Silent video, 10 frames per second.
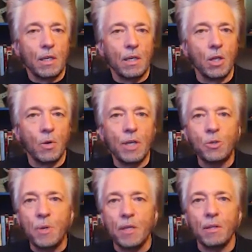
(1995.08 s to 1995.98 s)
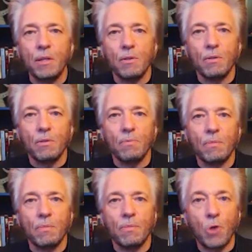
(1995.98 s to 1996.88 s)
know, it's been
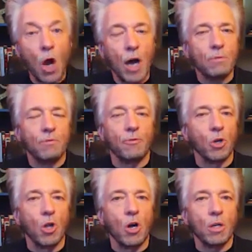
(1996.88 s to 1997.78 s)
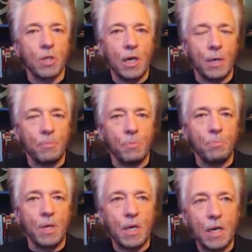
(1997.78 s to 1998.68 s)
thought for a long time that
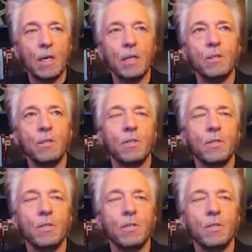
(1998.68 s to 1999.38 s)
because